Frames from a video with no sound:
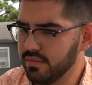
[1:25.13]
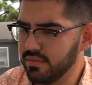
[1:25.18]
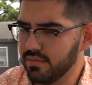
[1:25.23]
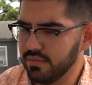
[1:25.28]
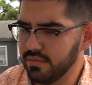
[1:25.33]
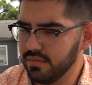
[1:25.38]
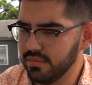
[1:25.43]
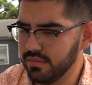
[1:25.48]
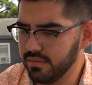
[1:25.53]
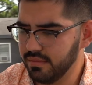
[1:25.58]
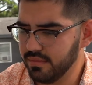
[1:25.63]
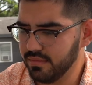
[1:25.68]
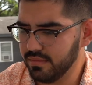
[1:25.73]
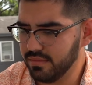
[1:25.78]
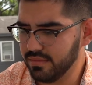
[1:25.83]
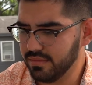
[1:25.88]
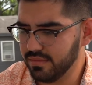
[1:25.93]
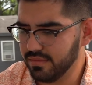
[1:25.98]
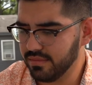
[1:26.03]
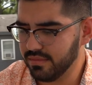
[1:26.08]

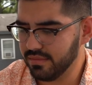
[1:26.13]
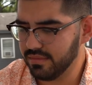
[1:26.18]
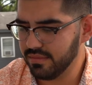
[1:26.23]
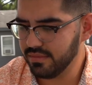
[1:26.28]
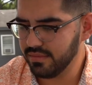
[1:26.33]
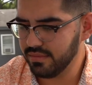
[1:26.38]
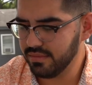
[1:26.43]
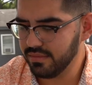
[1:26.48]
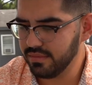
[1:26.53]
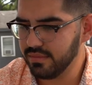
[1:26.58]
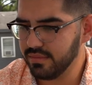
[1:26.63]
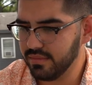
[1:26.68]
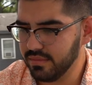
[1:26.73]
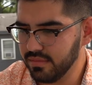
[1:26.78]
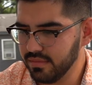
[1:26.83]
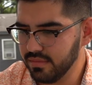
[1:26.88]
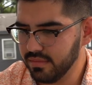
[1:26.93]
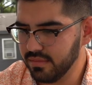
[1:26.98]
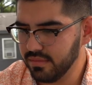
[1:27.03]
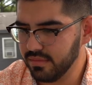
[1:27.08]

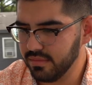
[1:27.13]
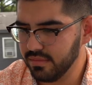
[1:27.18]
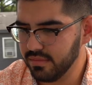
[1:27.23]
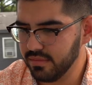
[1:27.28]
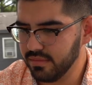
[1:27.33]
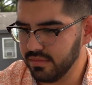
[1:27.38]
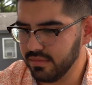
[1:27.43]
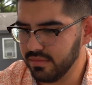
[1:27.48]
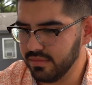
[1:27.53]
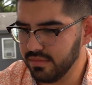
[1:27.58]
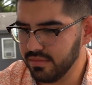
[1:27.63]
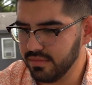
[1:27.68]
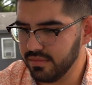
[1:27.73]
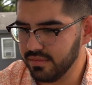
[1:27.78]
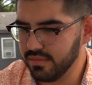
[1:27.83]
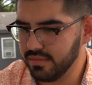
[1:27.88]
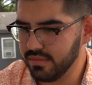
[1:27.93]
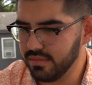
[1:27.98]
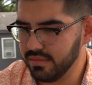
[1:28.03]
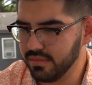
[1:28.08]

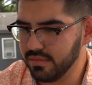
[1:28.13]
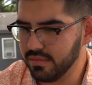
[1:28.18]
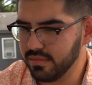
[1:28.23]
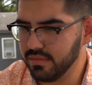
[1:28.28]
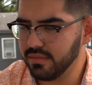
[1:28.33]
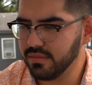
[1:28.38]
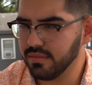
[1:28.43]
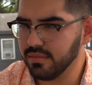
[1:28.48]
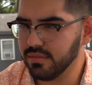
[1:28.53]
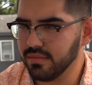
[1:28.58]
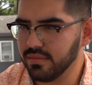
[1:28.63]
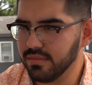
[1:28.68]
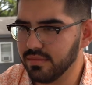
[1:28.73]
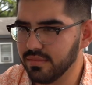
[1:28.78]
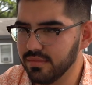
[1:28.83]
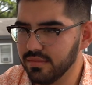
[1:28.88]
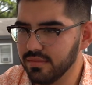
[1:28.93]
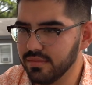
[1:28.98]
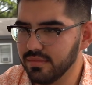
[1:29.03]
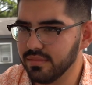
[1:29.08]

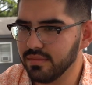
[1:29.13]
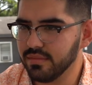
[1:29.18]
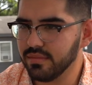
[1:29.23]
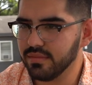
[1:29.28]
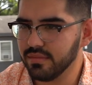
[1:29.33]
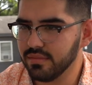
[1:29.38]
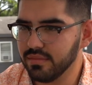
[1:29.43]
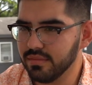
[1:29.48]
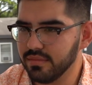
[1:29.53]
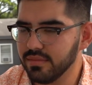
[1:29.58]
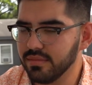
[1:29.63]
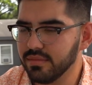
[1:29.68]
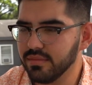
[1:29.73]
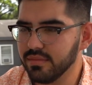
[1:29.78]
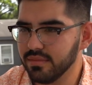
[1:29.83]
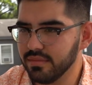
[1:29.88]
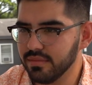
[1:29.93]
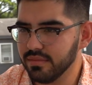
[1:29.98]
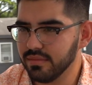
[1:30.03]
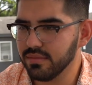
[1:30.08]

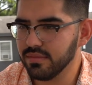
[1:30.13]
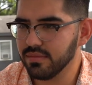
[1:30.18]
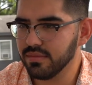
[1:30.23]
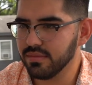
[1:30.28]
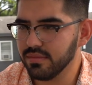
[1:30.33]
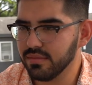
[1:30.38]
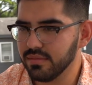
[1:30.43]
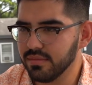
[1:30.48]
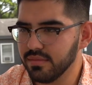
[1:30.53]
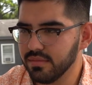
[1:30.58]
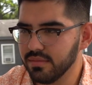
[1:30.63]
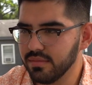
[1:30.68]
The person shown says nothing.